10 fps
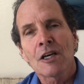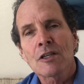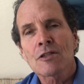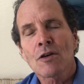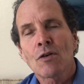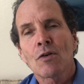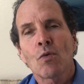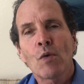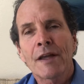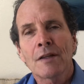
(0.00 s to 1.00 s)
So
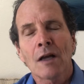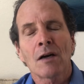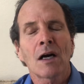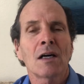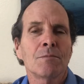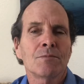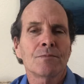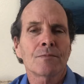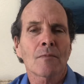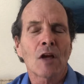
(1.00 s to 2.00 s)
when
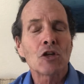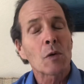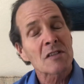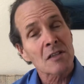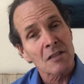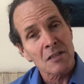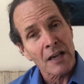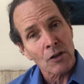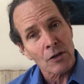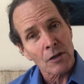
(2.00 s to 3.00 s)
you as a
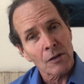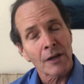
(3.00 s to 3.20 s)
seller